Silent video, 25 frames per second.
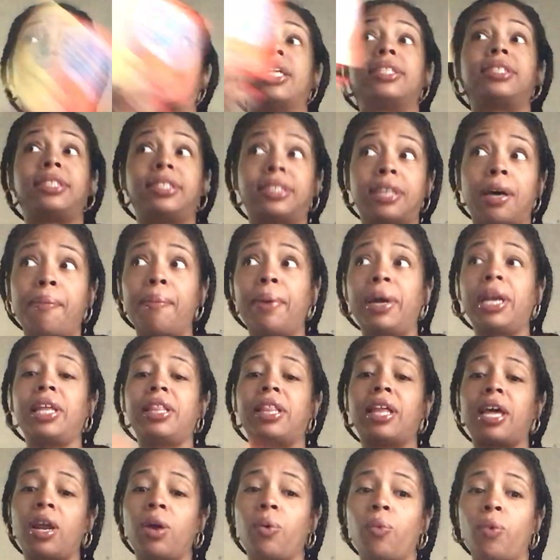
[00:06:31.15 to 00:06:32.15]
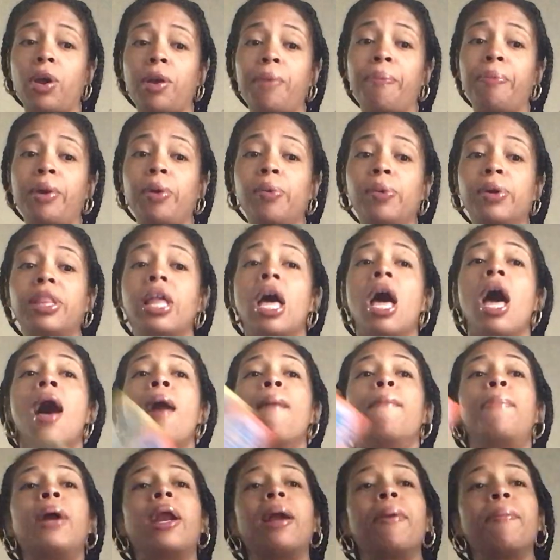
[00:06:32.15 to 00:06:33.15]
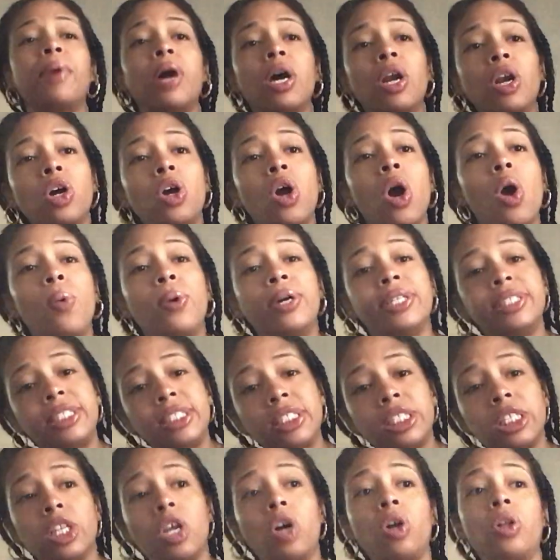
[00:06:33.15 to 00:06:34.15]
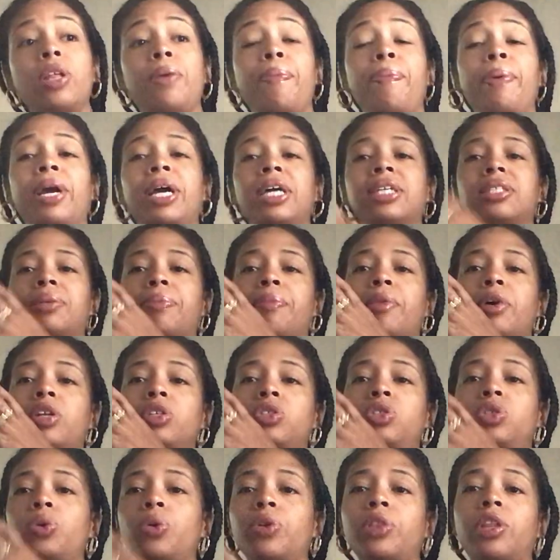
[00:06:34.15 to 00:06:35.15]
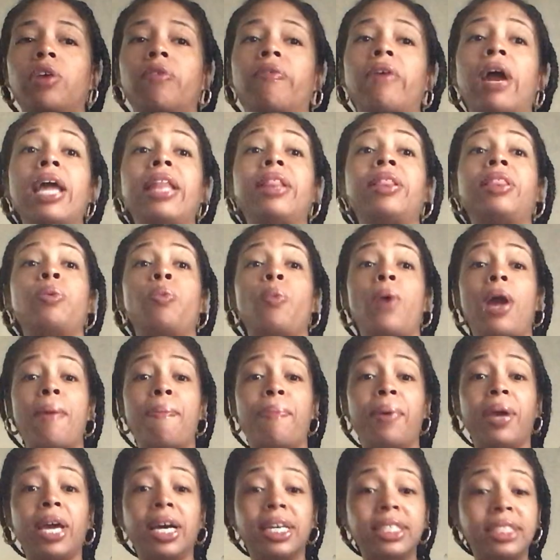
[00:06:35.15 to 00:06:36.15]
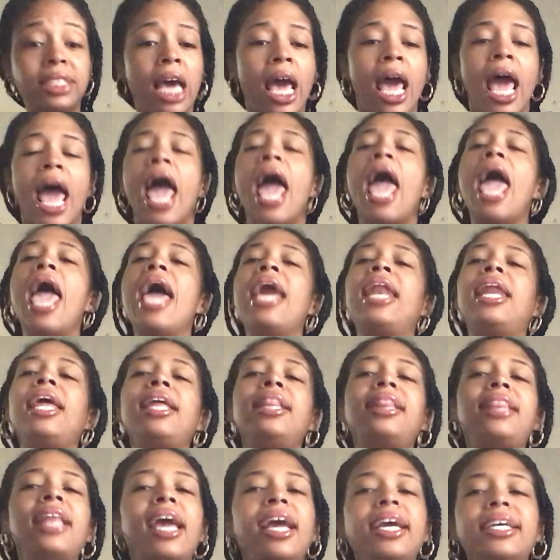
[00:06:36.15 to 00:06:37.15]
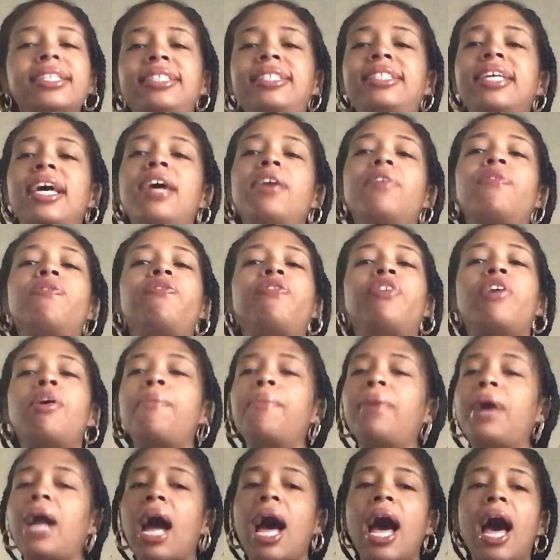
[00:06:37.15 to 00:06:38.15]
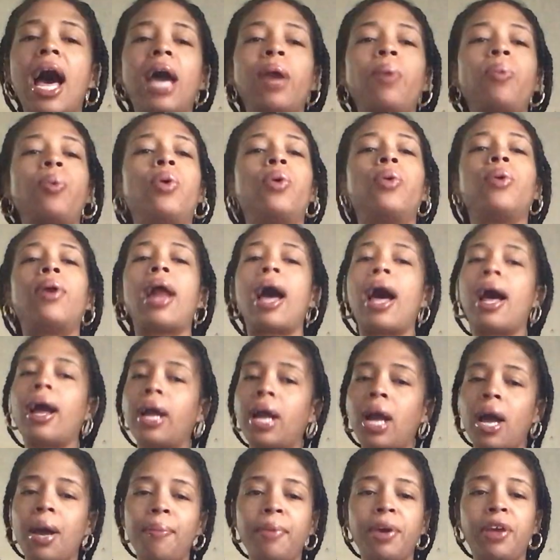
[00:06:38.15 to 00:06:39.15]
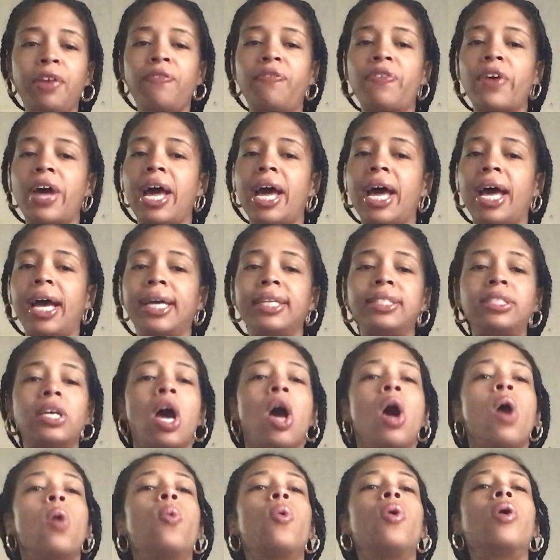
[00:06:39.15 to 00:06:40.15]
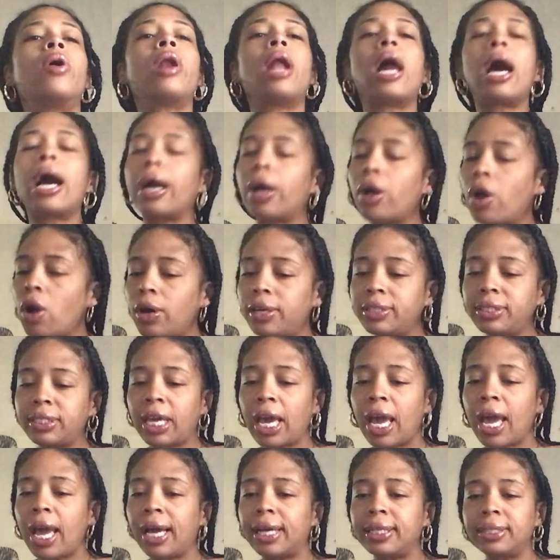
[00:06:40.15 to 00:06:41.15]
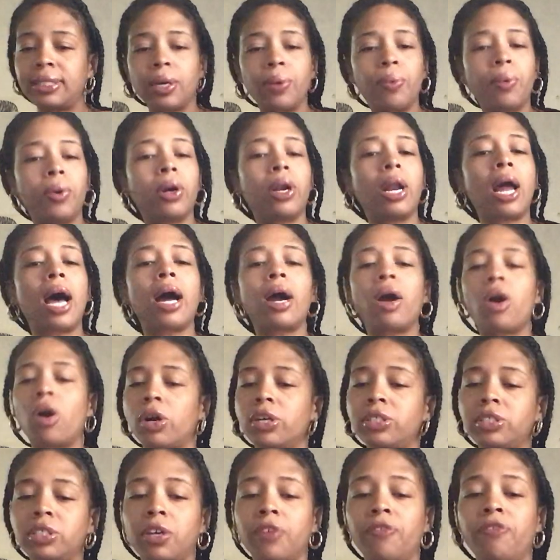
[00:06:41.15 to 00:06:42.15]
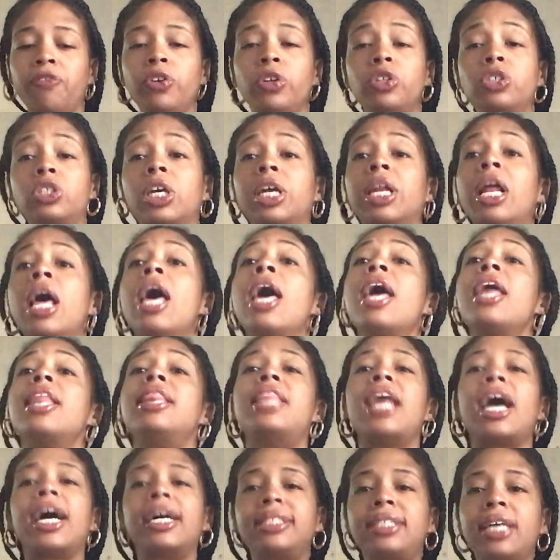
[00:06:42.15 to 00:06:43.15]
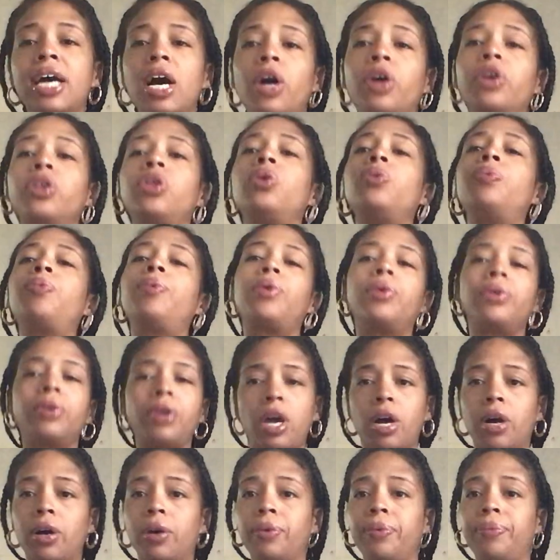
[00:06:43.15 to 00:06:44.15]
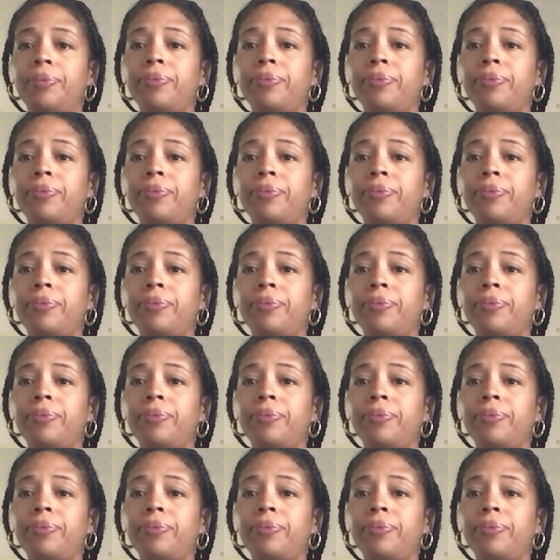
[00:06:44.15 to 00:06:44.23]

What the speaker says: That's somebody that I want to be with. But I'm going to go in slowly because I'm going to do it the right way. Because anything sent from God will not come in fast, will not cause chaos, and will not cause confusion. That's how you will know.